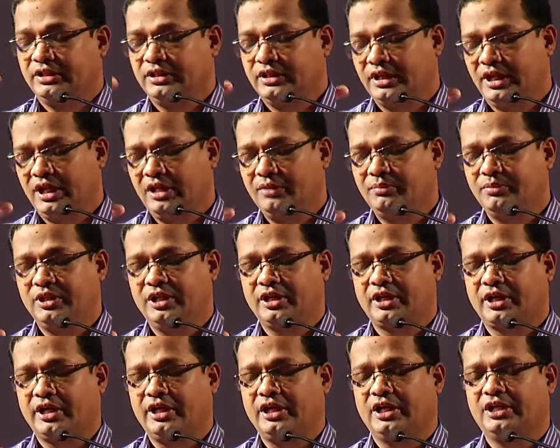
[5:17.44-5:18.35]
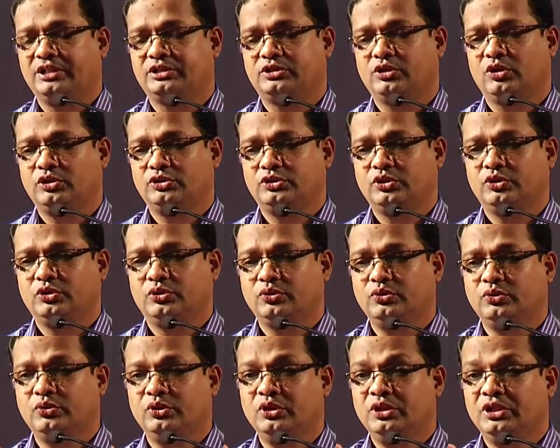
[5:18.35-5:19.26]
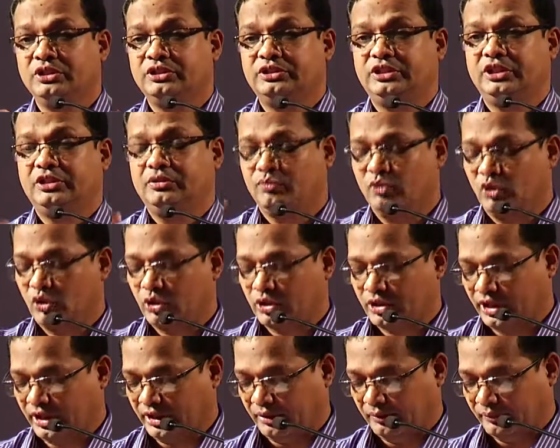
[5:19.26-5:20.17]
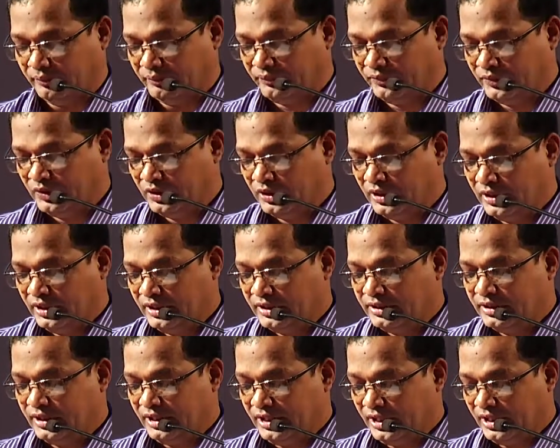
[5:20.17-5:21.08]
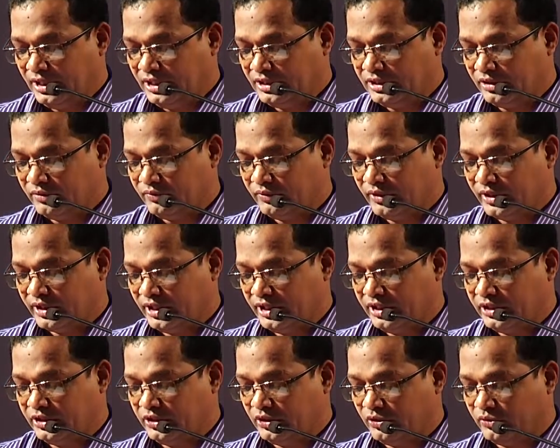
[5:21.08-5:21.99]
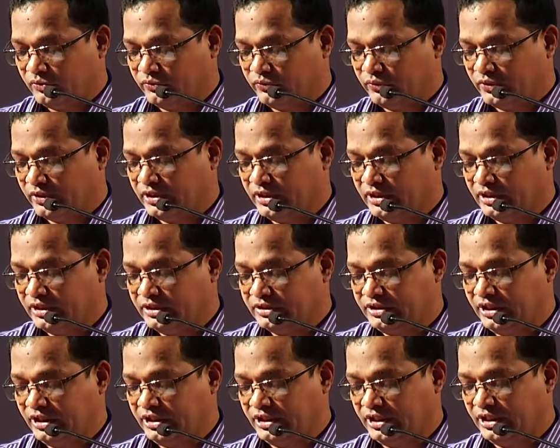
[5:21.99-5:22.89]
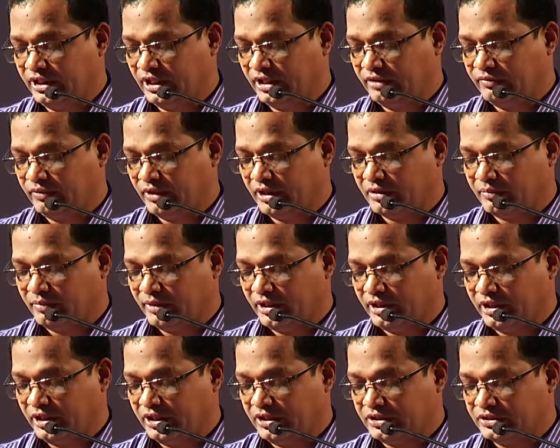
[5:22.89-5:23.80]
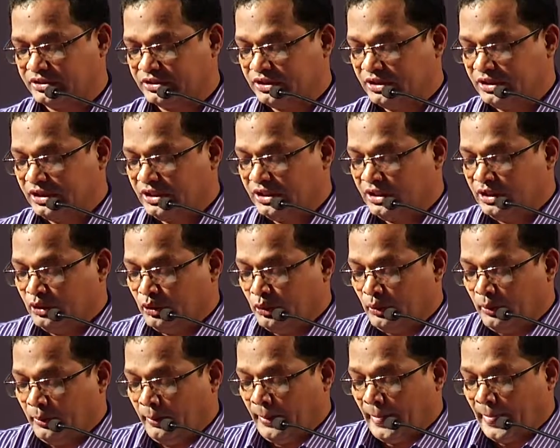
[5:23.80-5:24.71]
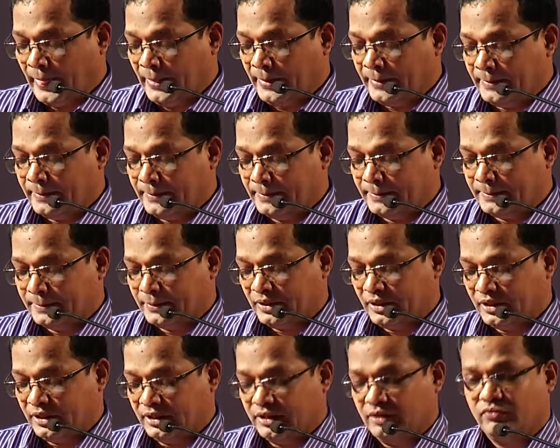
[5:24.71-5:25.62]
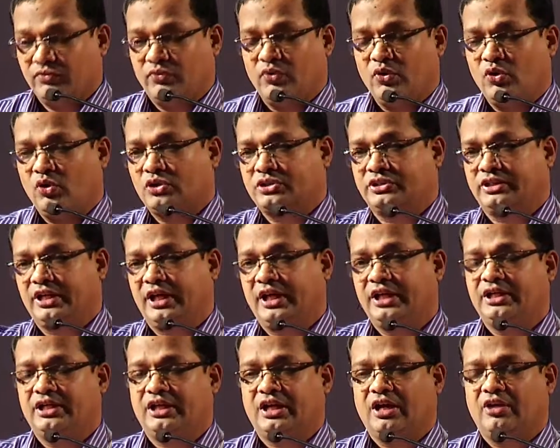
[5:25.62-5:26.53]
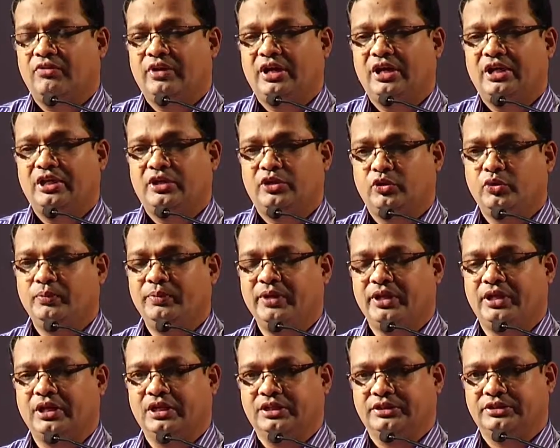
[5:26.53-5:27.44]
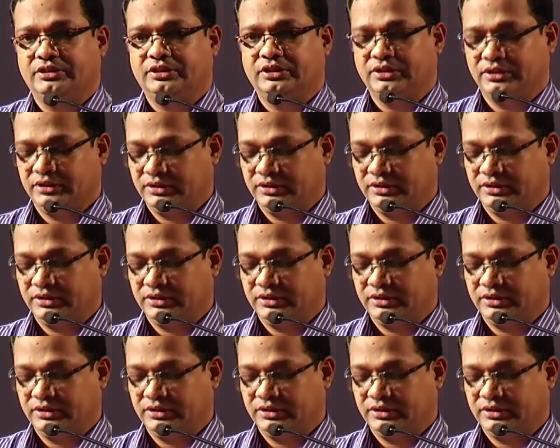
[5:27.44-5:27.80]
help the readers also to sit more time. Then another variety of seating environment is 4-side covered cubicles.